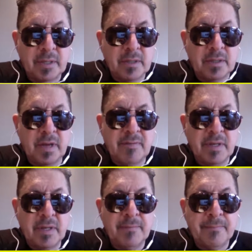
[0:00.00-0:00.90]

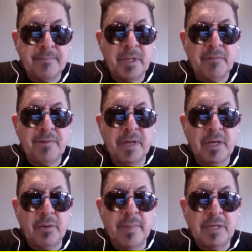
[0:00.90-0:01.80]

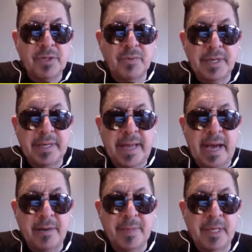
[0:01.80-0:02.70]
7-figure mentoring
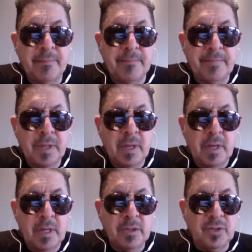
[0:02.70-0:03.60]
academy,
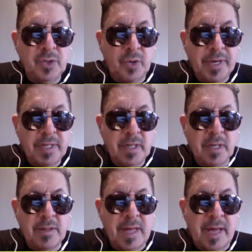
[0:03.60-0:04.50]
join
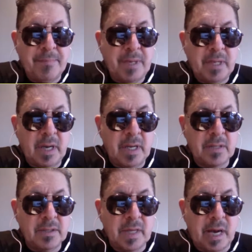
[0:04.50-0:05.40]
that,
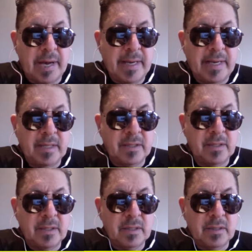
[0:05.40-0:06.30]
because I can
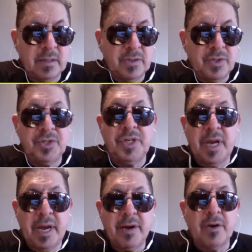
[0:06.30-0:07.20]

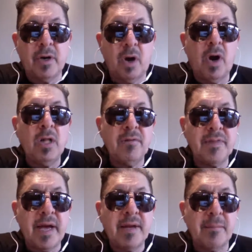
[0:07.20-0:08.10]
share all of
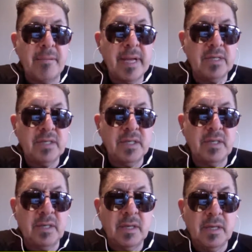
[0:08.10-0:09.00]
that amazing
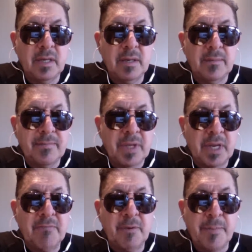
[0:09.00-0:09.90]

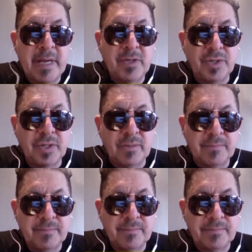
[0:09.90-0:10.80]
information
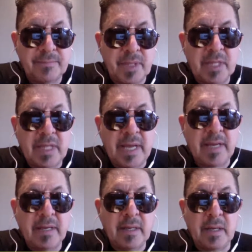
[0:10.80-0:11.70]
that
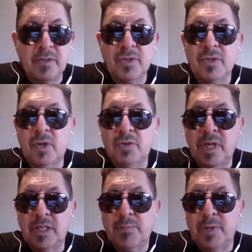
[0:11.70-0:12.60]
they so
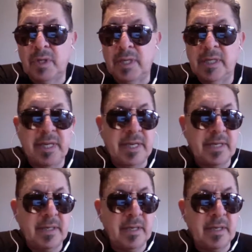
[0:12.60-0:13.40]
desperately need